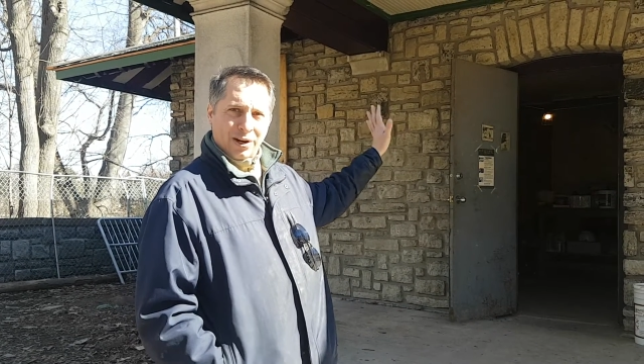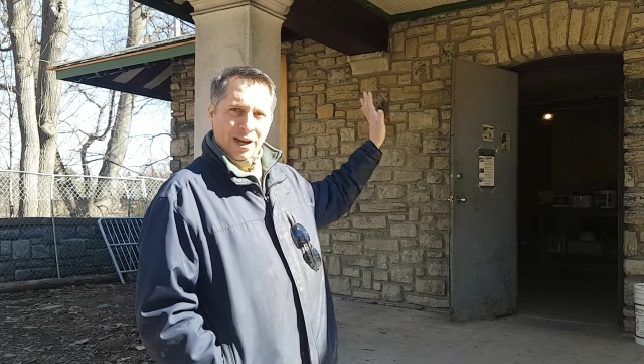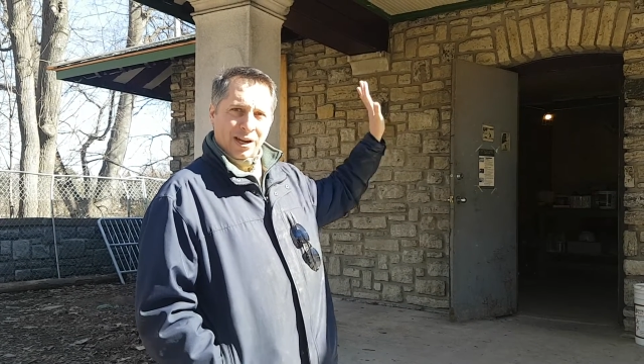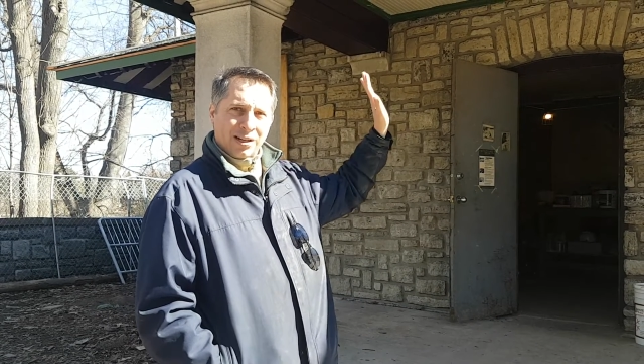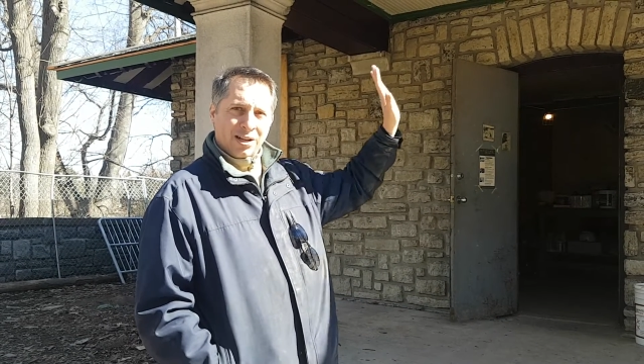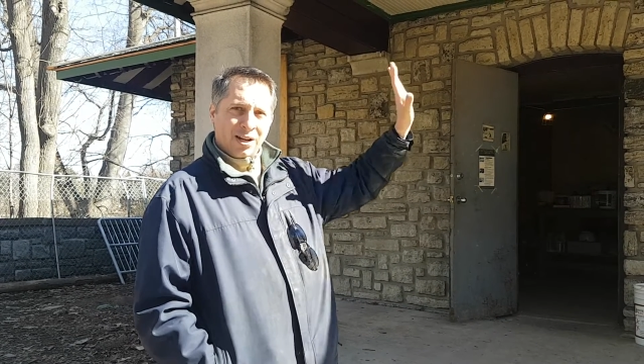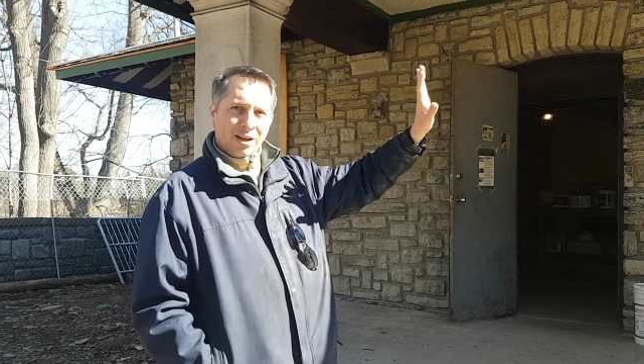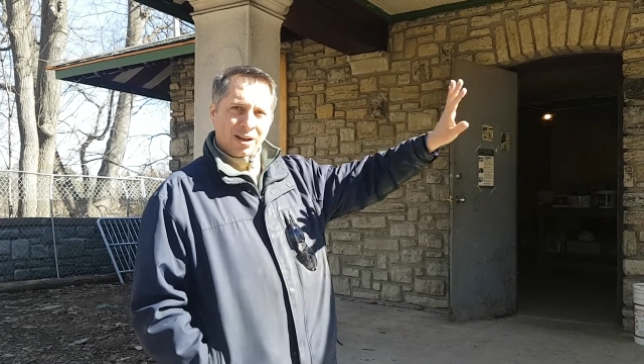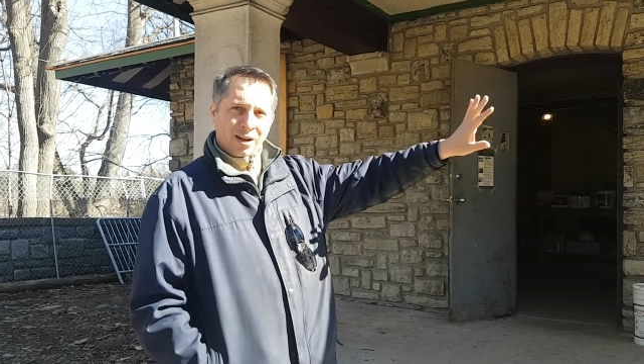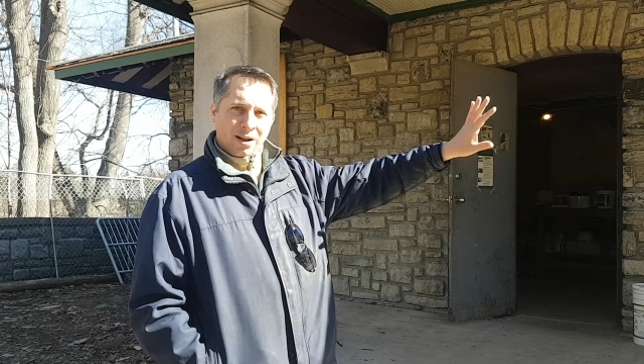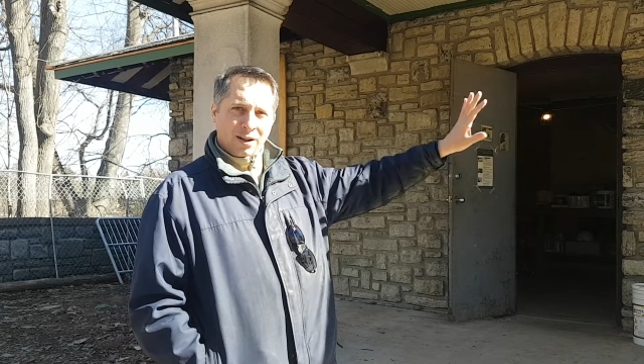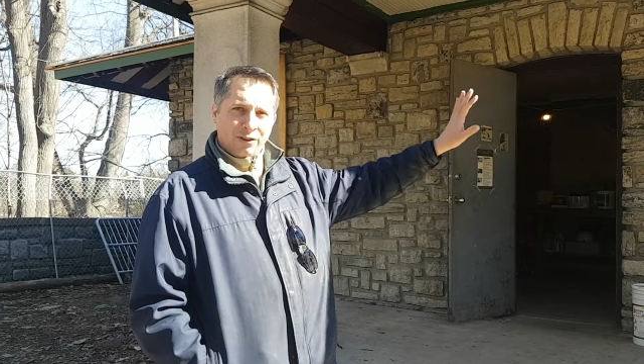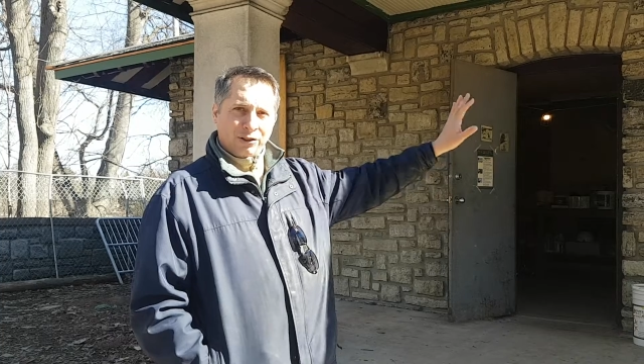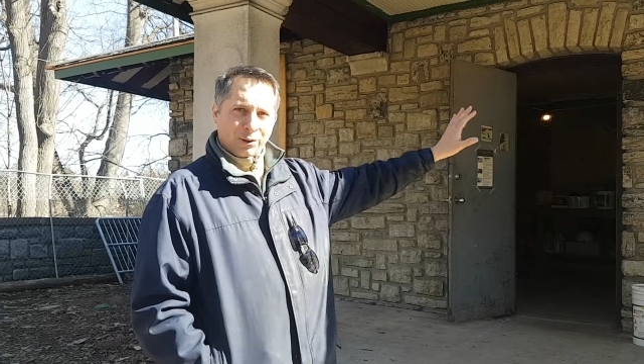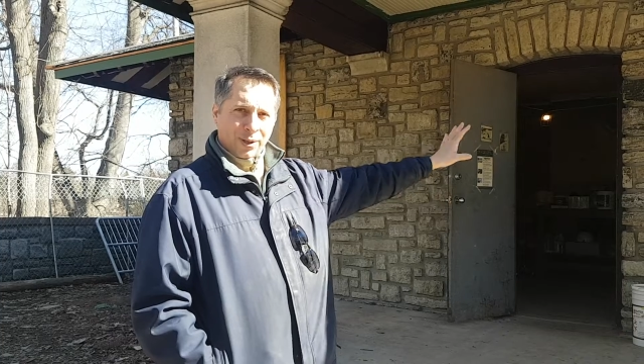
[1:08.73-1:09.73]
and
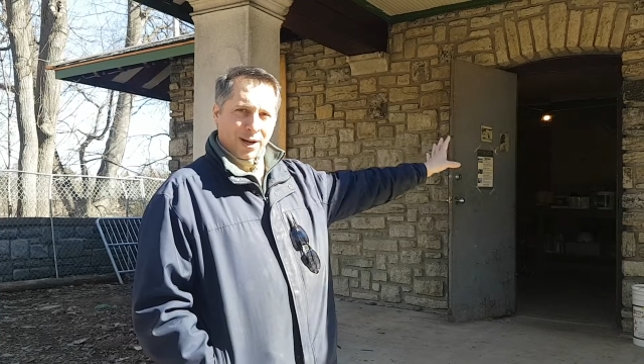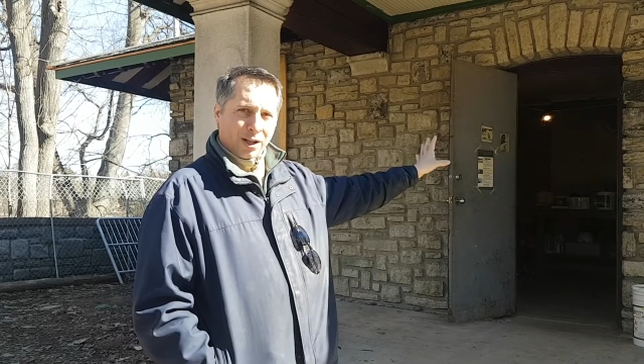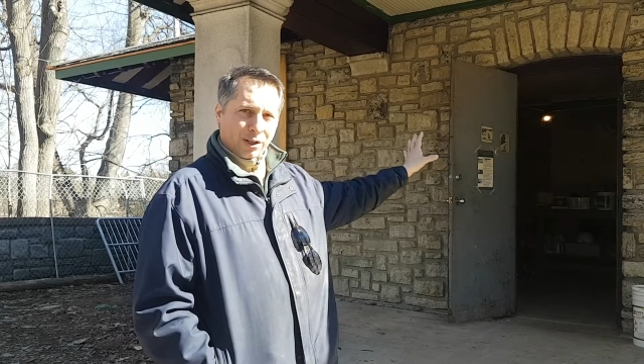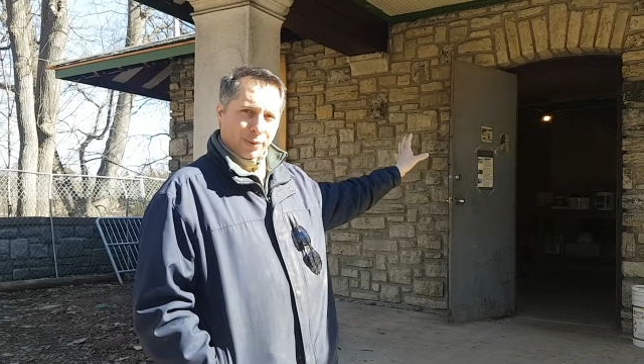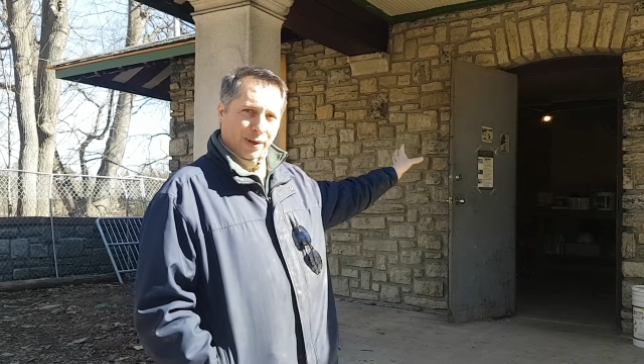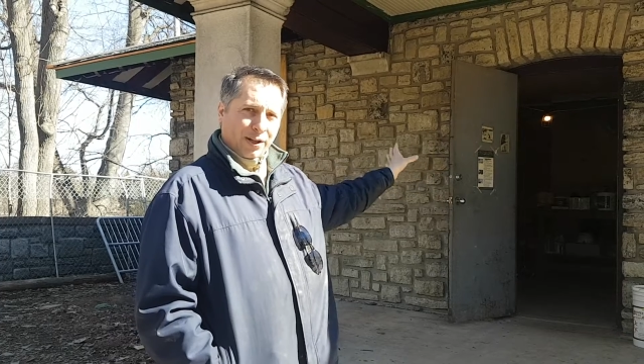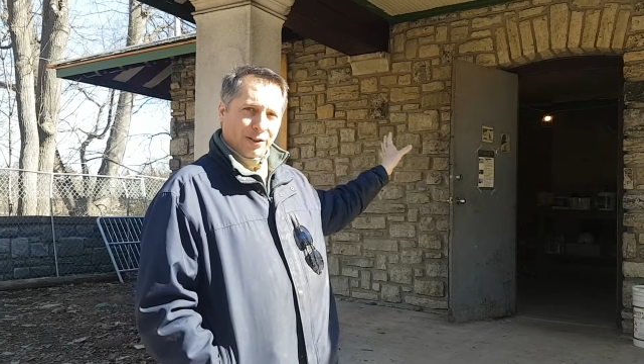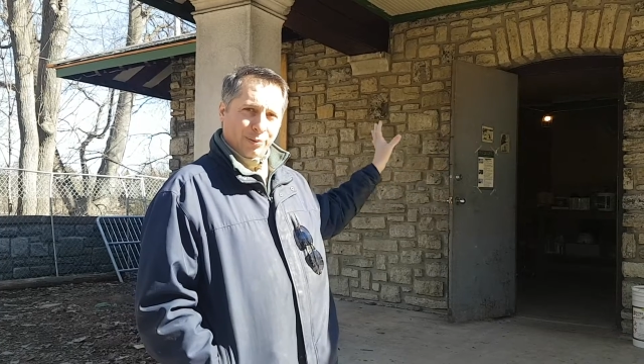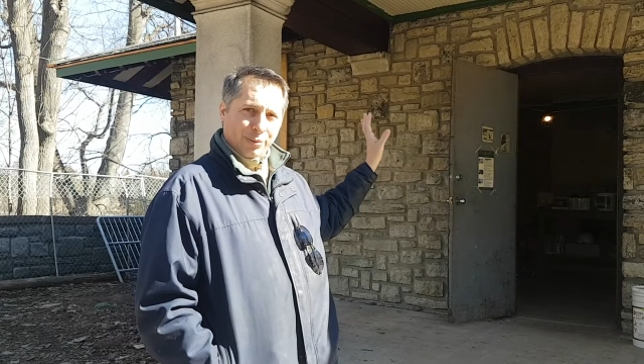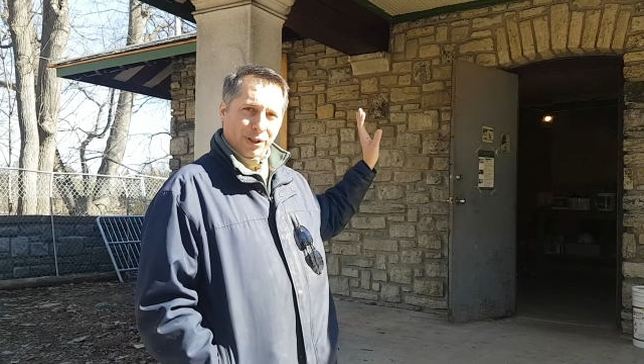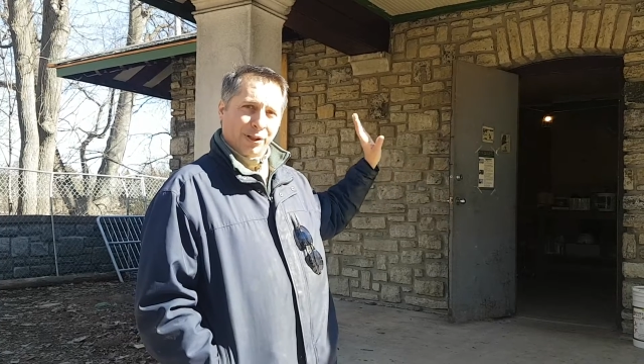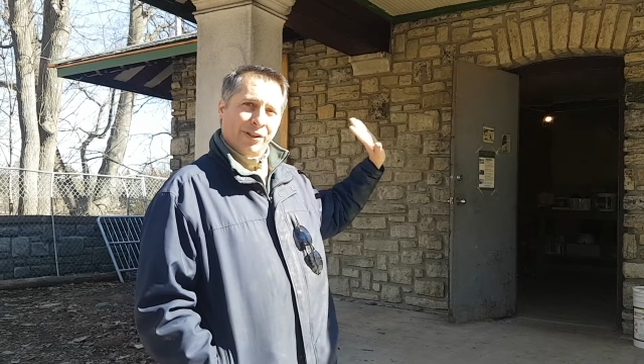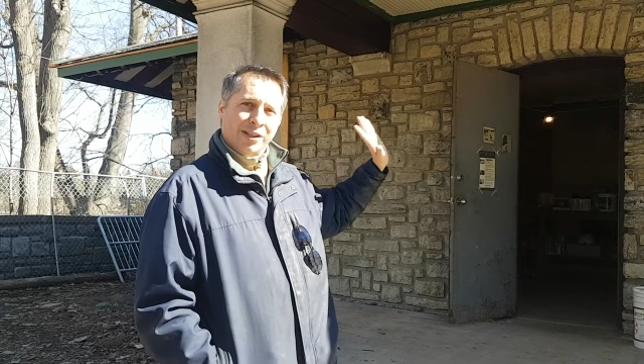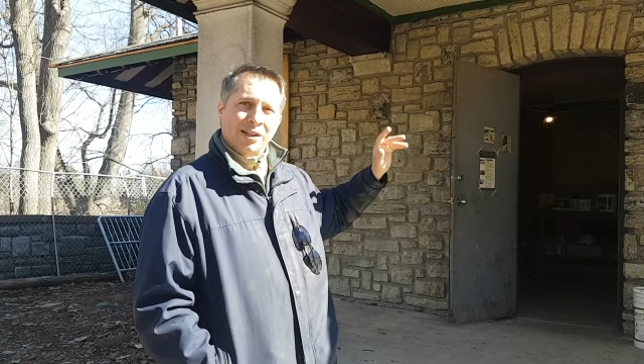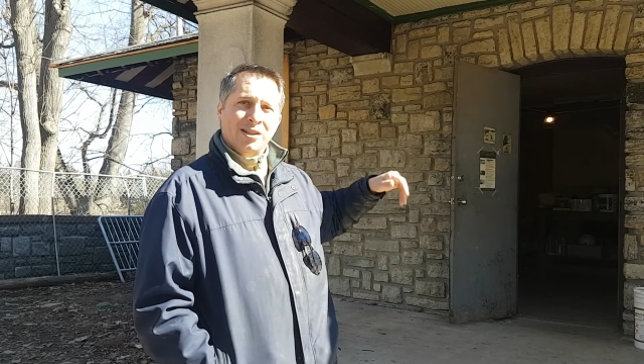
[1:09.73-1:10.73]
also all around the building.